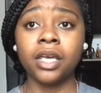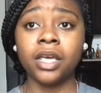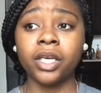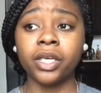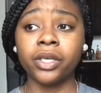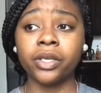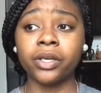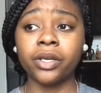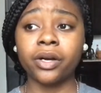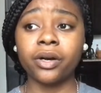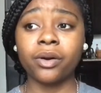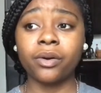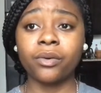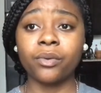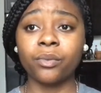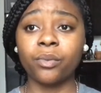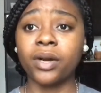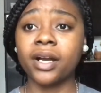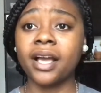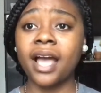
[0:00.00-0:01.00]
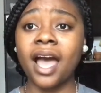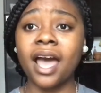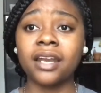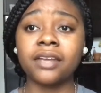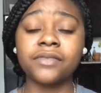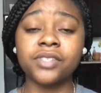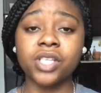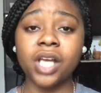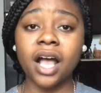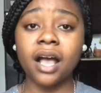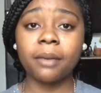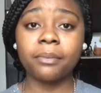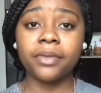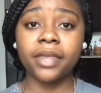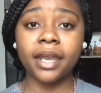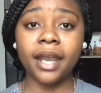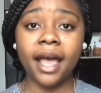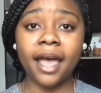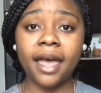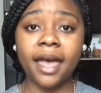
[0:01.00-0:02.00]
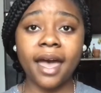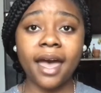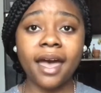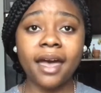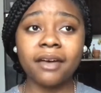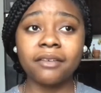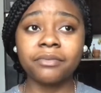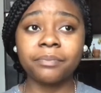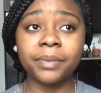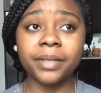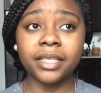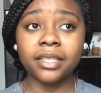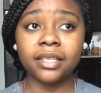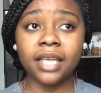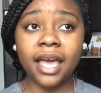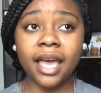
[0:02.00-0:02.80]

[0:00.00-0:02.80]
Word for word: you know what kind of job that i have but